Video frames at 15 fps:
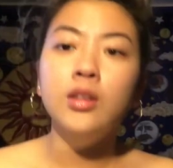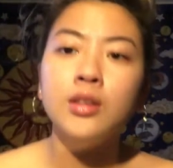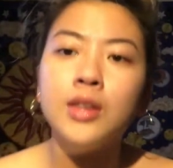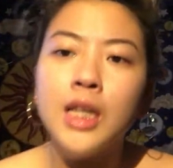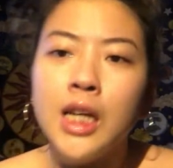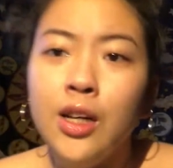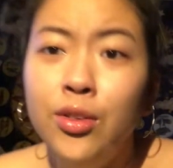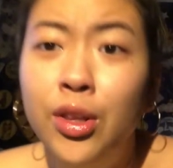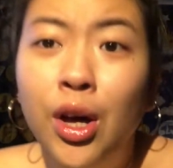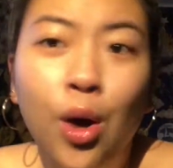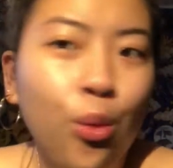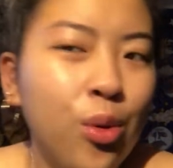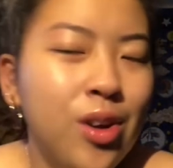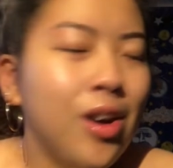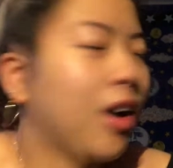Now
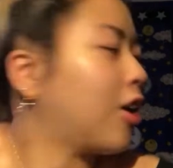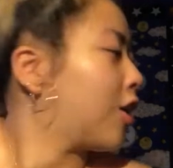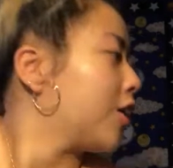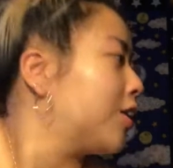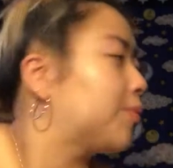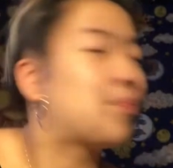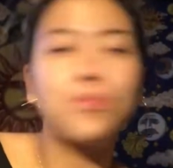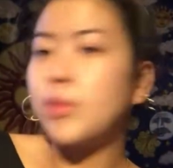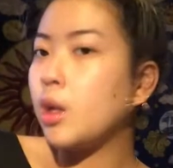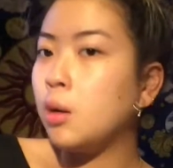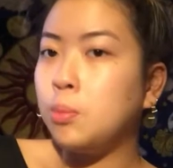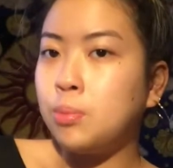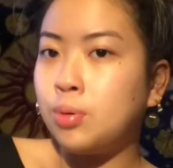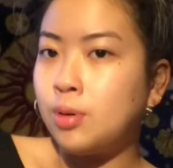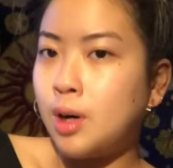that we are
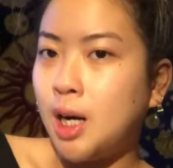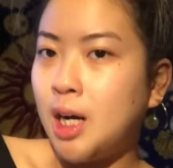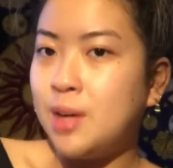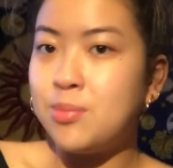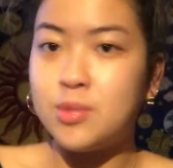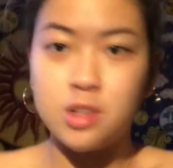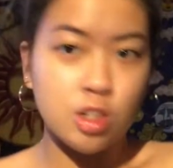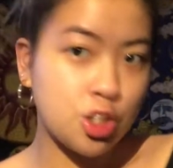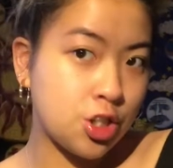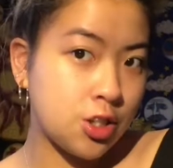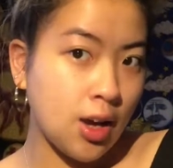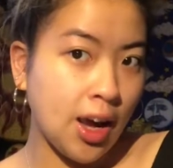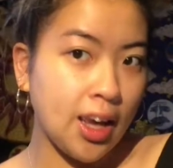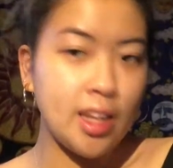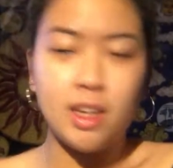primed and
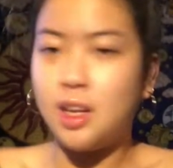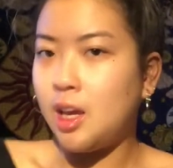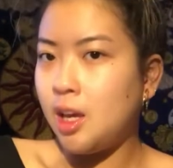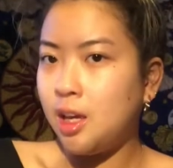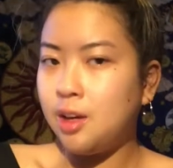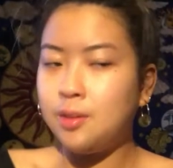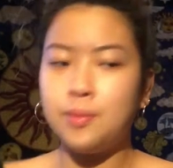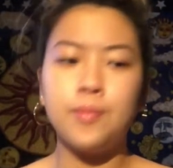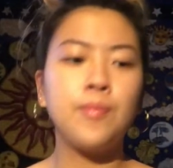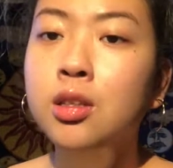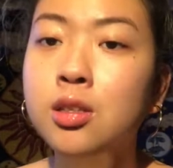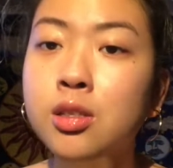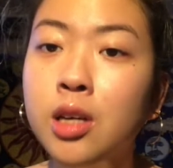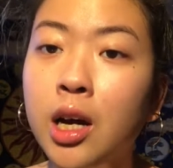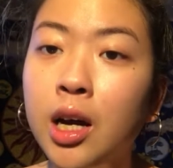shiny,
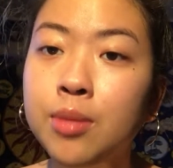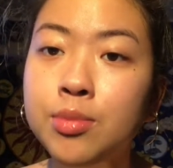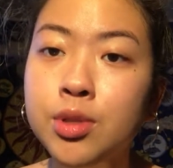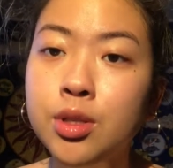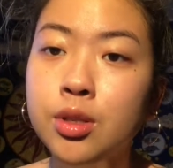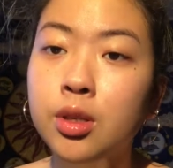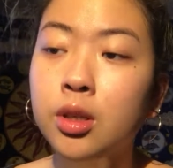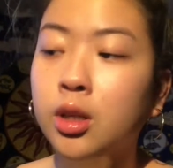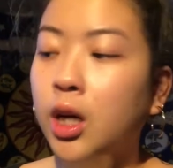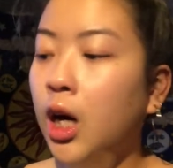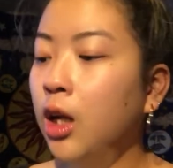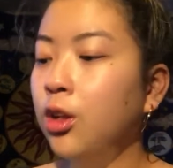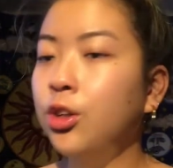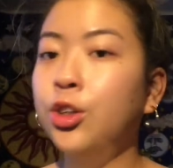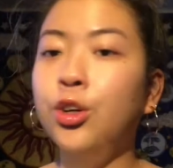it's time to
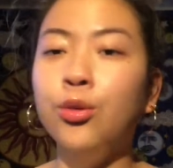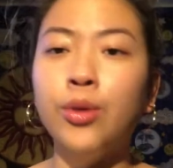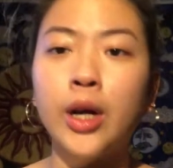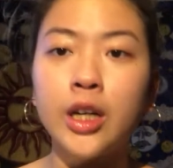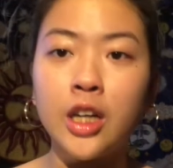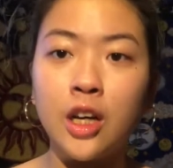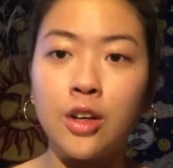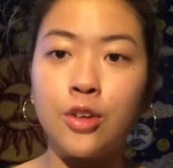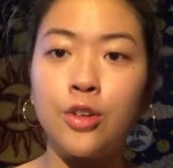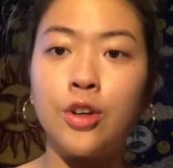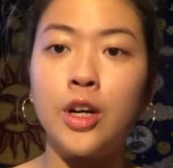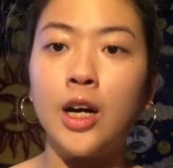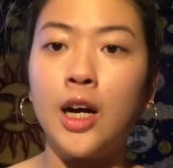color correct under our